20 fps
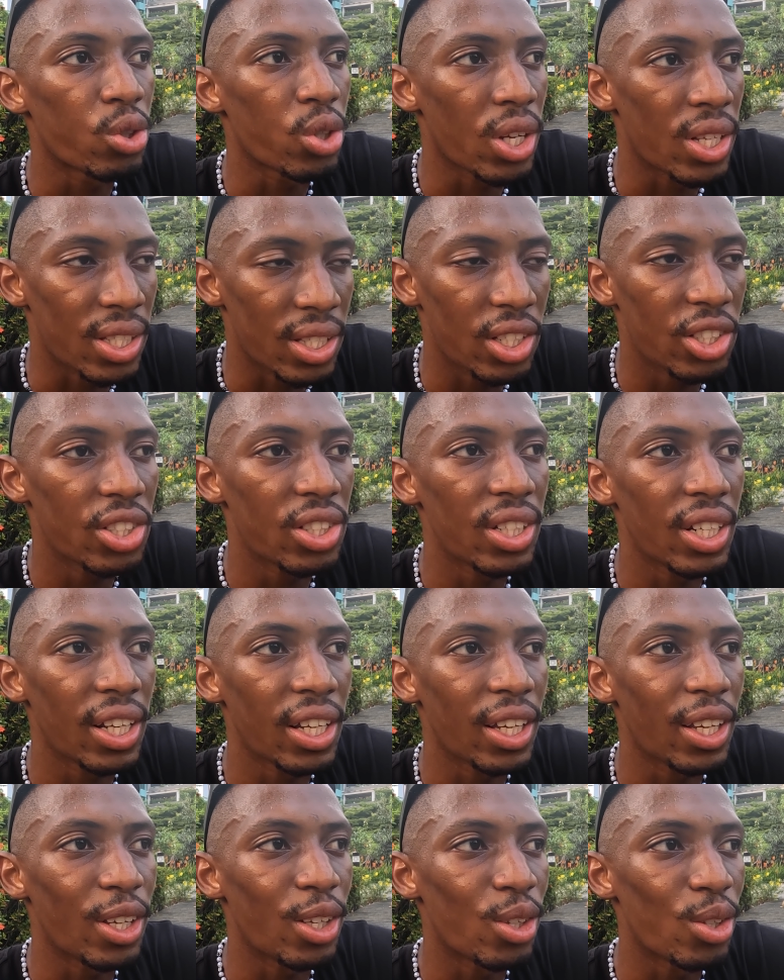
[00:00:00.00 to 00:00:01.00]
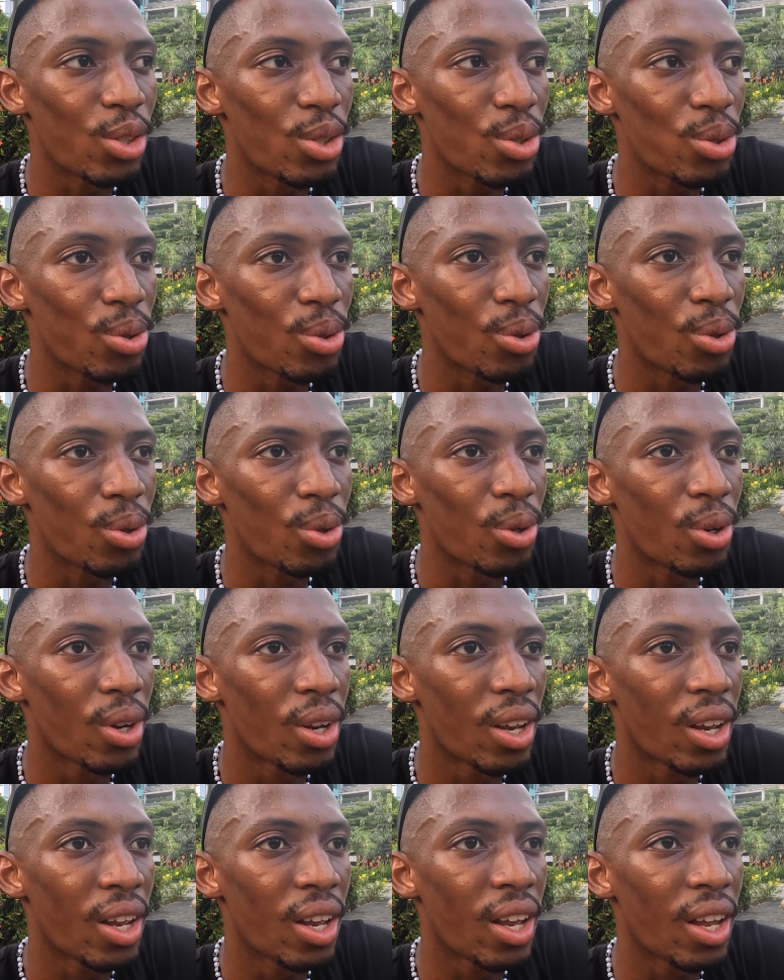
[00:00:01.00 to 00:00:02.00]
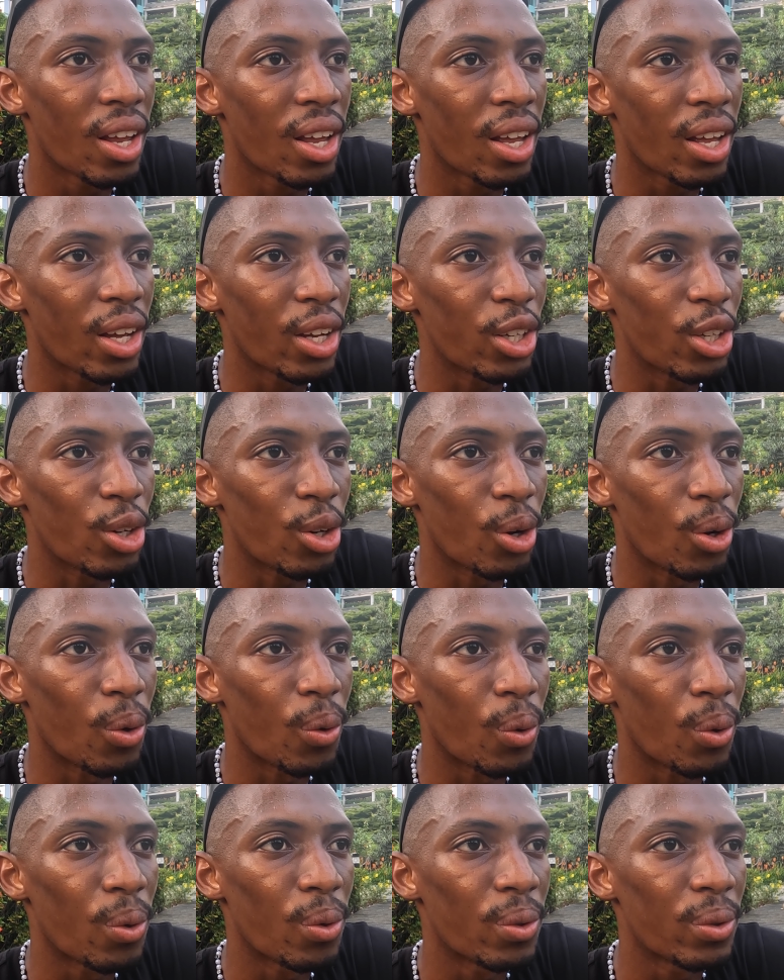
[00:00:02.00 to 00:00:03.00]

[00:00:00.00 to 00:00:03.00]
transitioning into, you know,